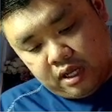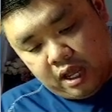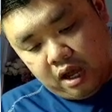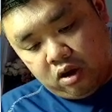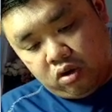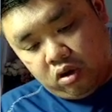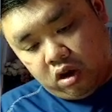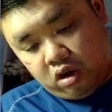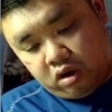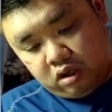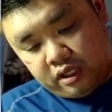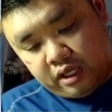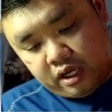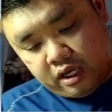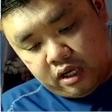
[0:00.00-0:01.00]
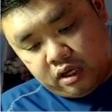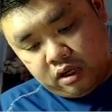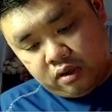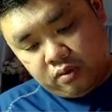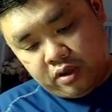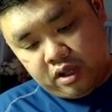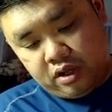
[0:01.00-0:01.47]
alcohol glitter,
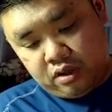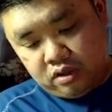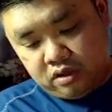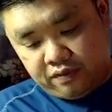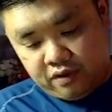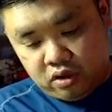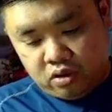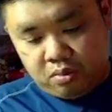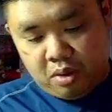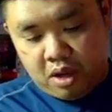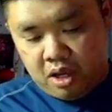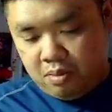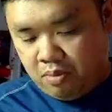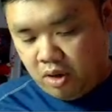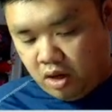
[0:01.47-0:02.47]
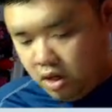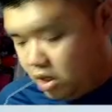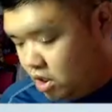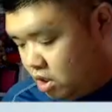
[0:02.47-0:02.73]
we used photo paper,